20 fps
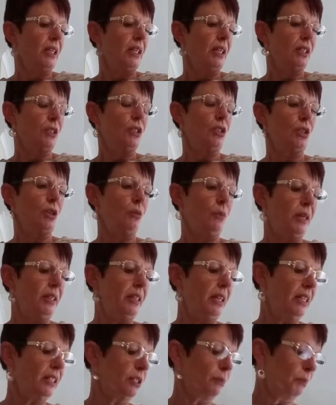And so when
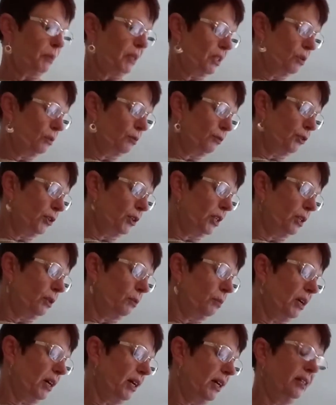that's been on for a little
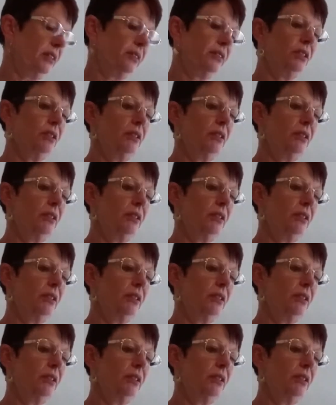while and